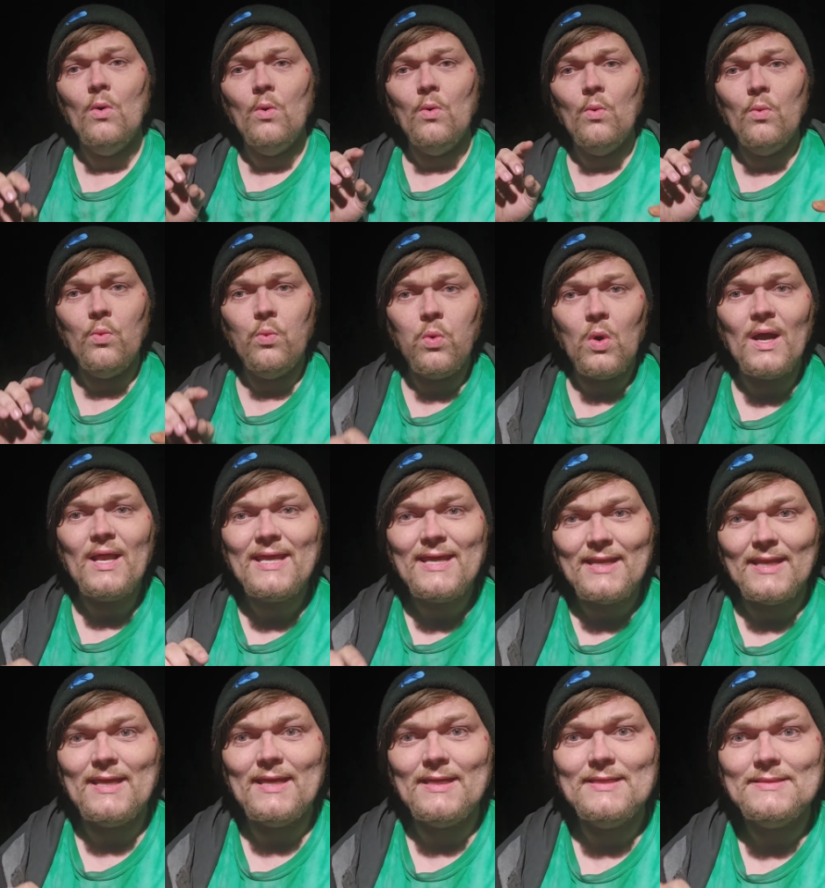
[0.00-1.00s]
what
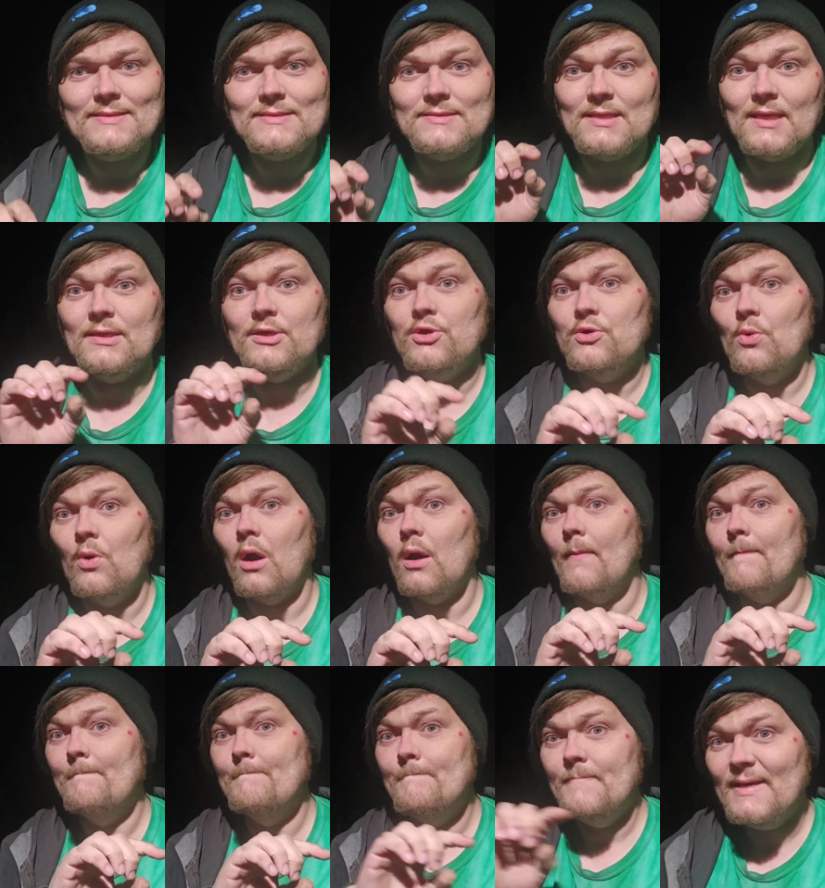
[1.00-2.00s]
it is that you are
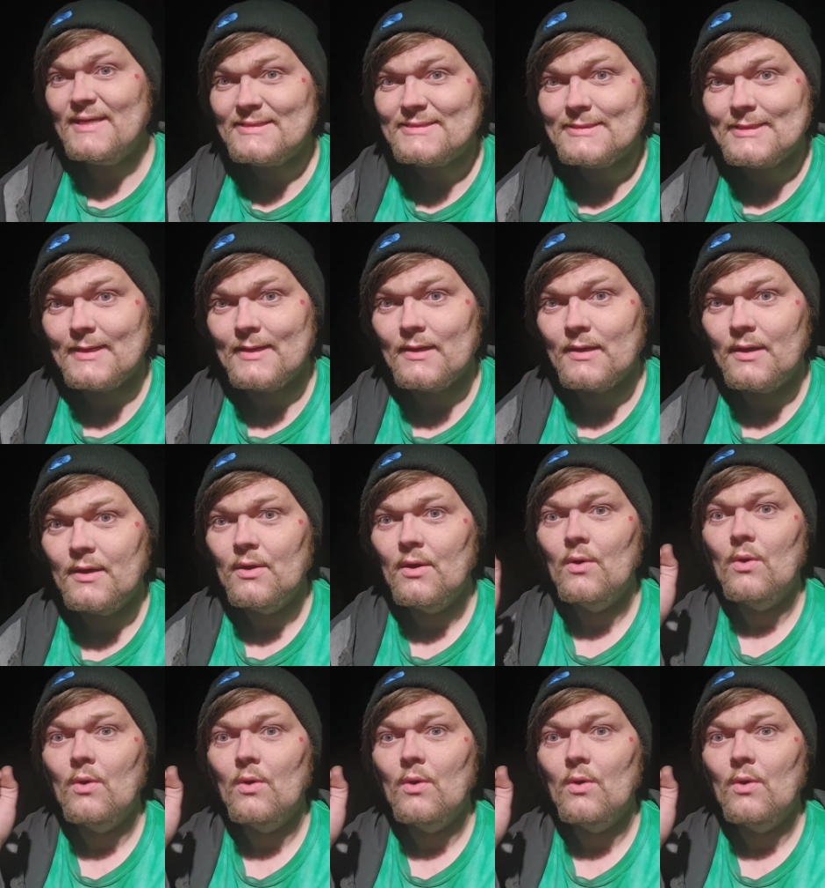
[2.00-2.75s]
missing